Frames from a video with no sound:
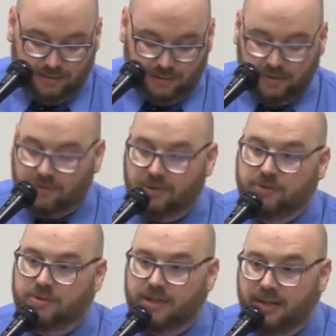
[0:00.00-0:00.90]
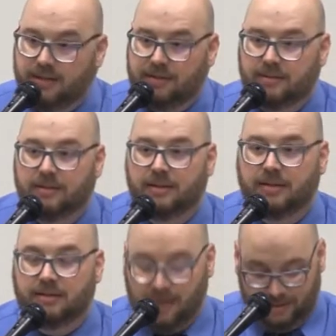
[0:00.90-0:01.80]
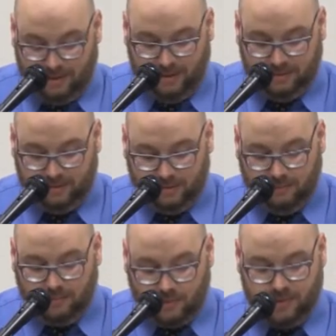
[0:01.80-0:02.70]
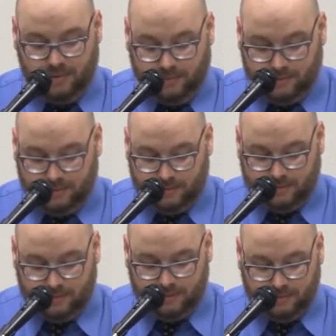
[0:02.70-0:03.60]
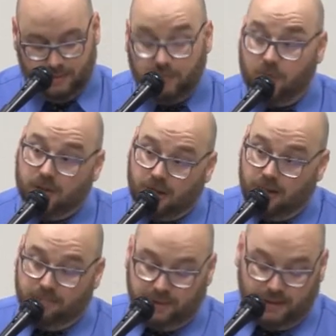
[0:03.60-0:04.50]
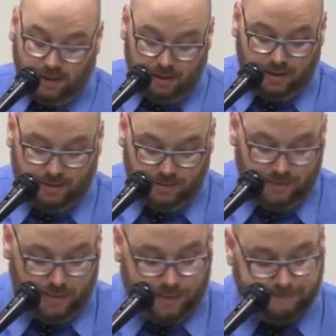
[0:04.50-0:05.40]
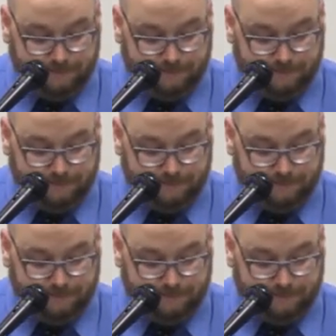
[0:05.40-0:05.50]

like she created nothing important before calmly locking the door.